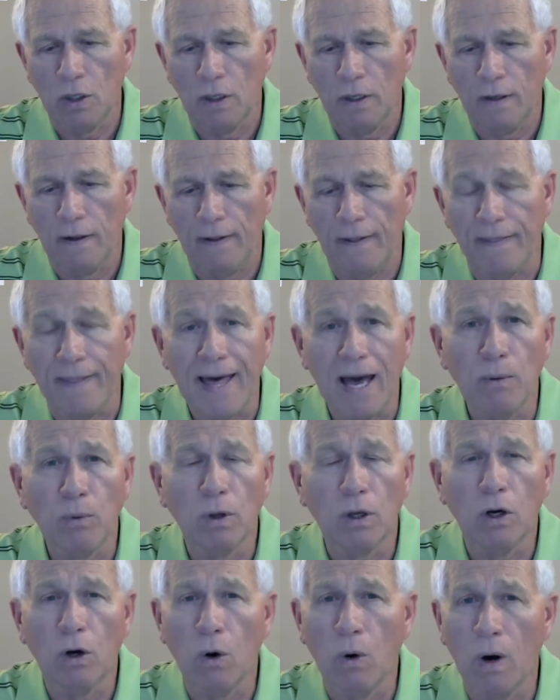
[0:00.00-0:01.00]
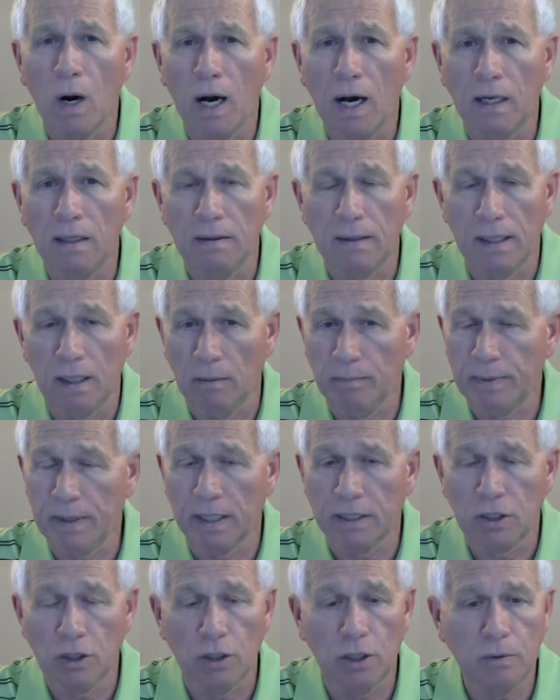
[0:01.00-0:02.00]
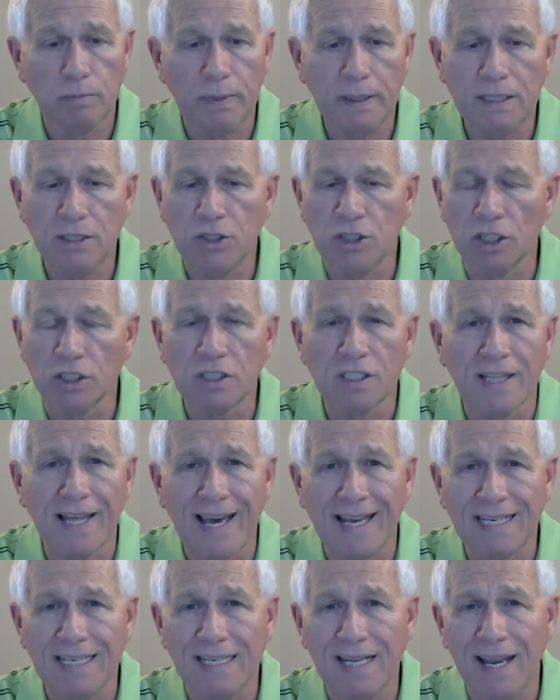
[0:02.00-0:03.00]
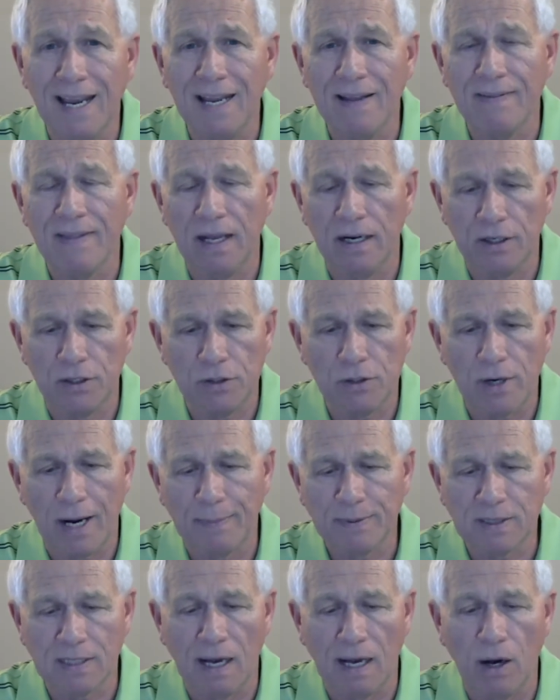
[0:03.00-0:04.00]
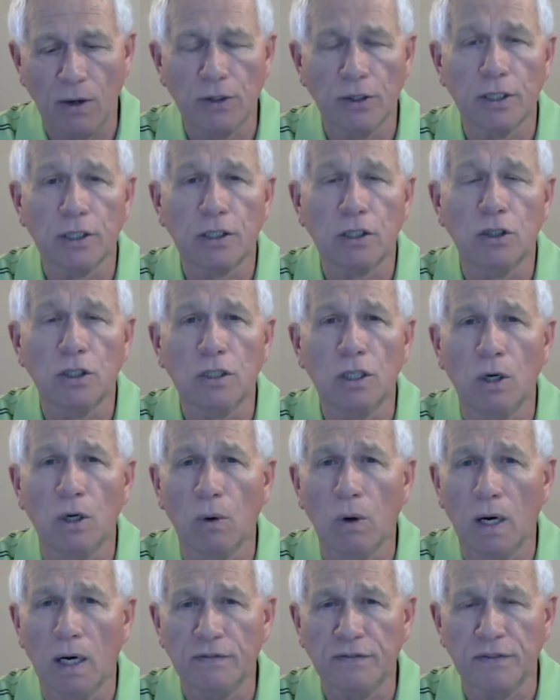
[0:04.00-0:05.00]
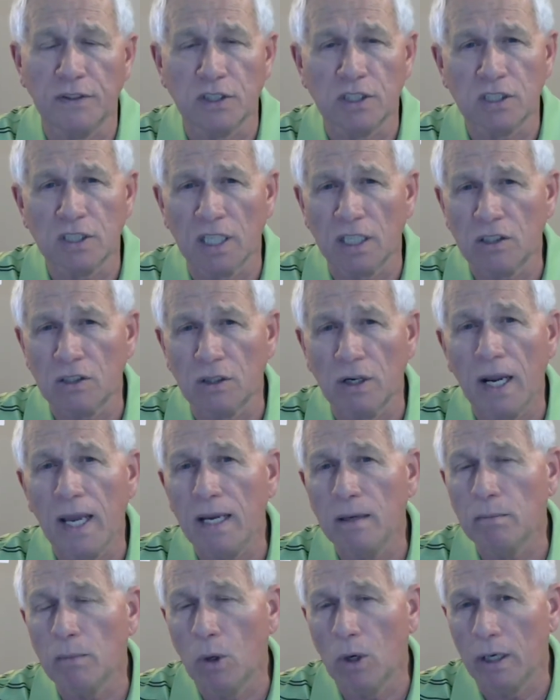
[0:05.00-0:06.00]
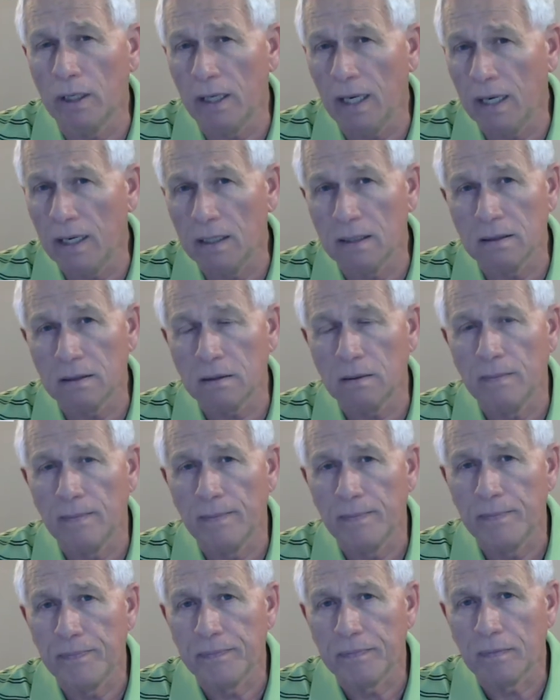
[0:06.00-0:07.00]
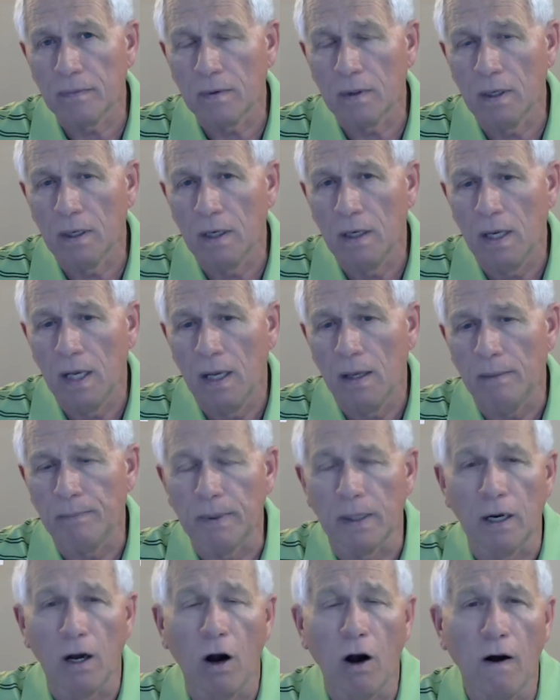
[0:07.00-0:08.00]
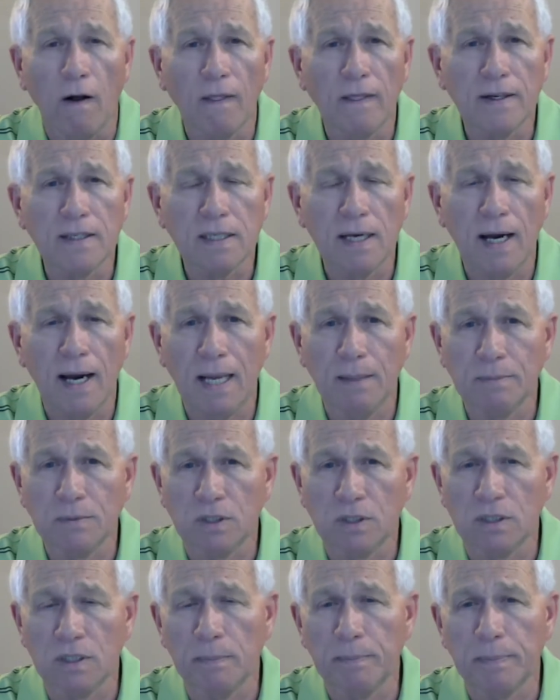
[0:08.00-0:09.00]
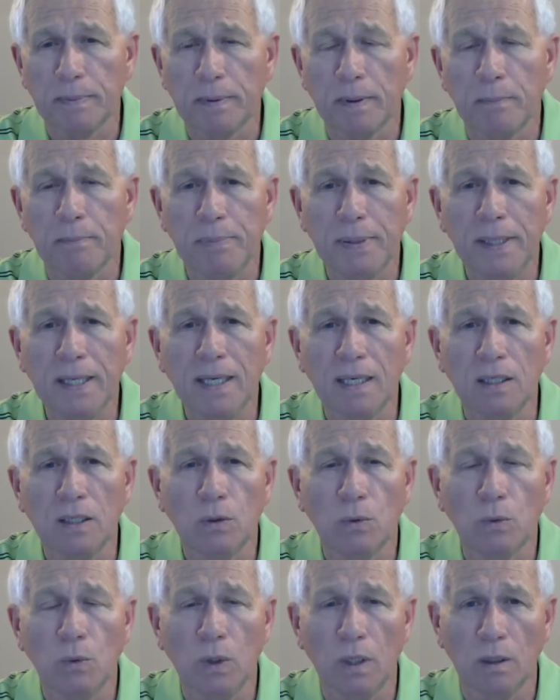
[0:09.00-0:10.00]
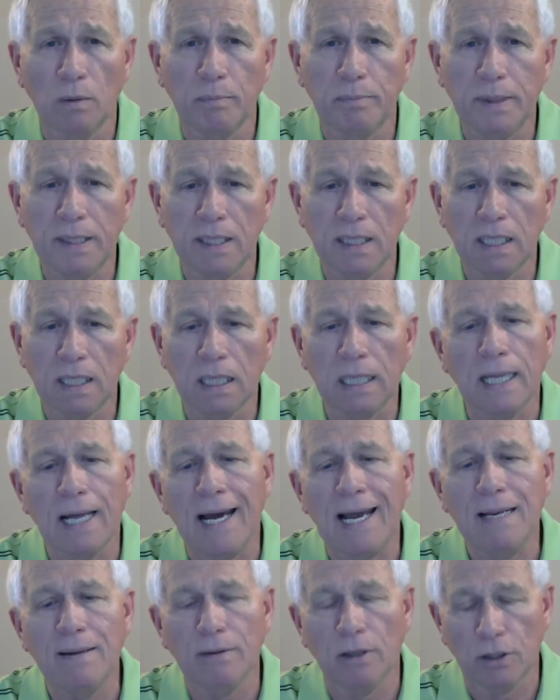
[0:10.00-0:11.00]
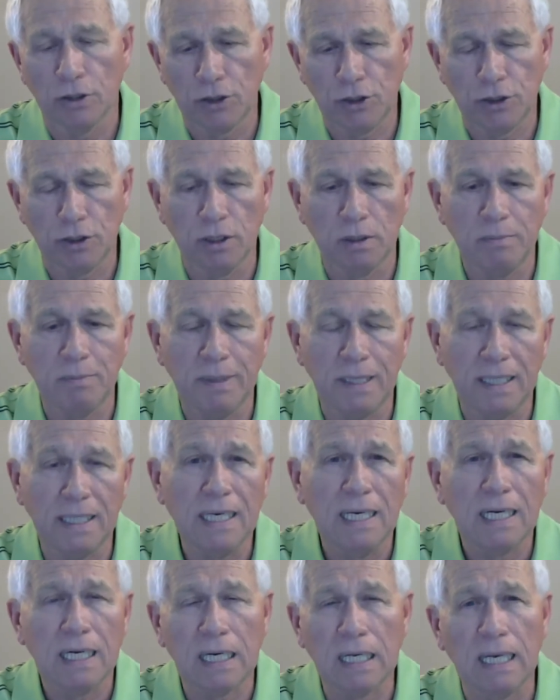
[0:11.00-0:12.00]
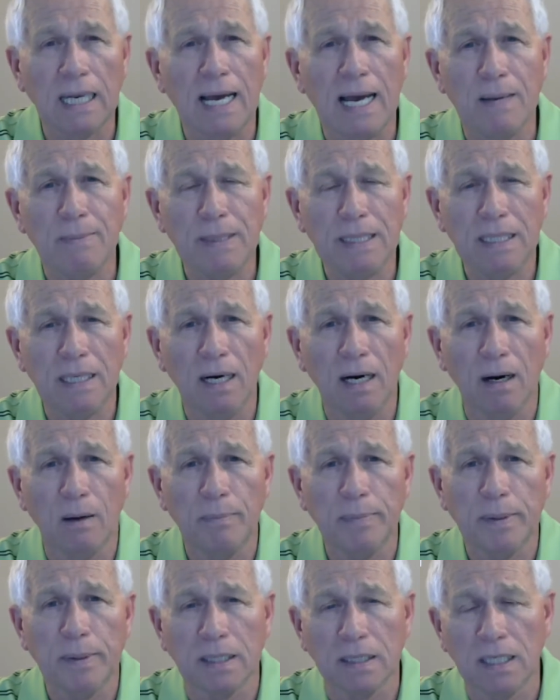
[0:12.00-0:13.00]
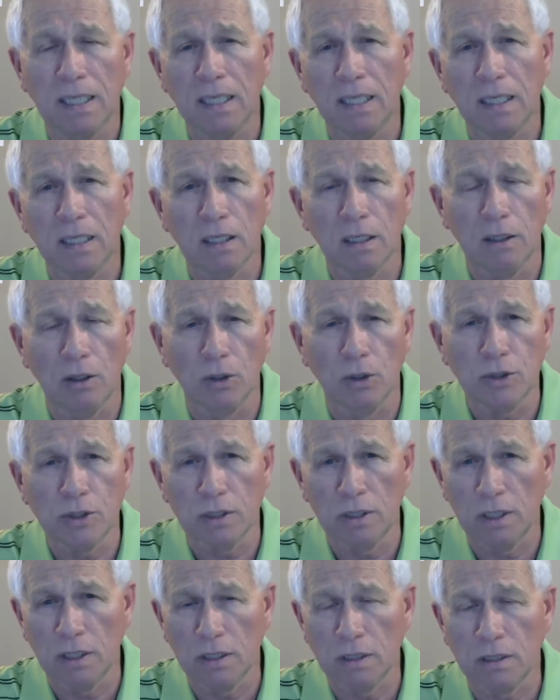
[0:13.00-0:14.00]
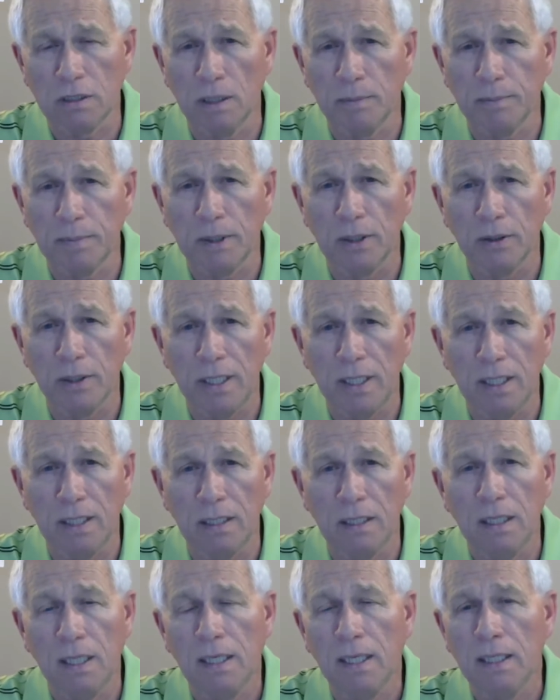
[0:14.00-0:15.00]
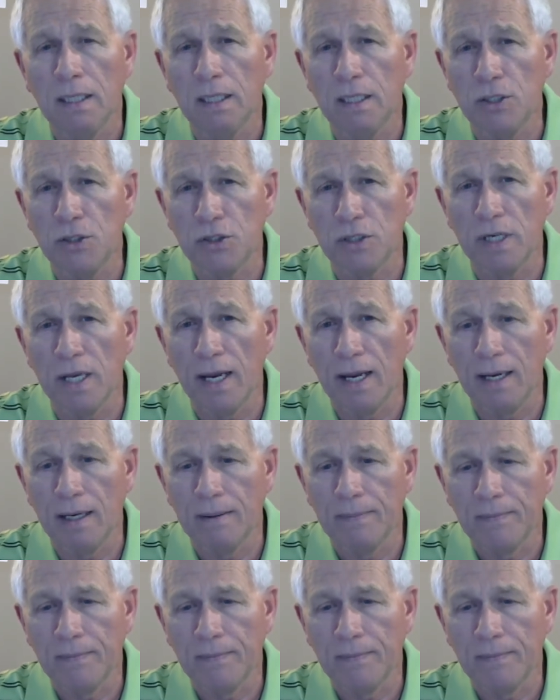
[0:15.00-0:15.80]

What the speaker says: And that will go on. It could be just that day and then it drops down, or it could go on for 6 or 8 more days. But all the time, zip pink will be should be climbing up and getting closer to the zip green each day.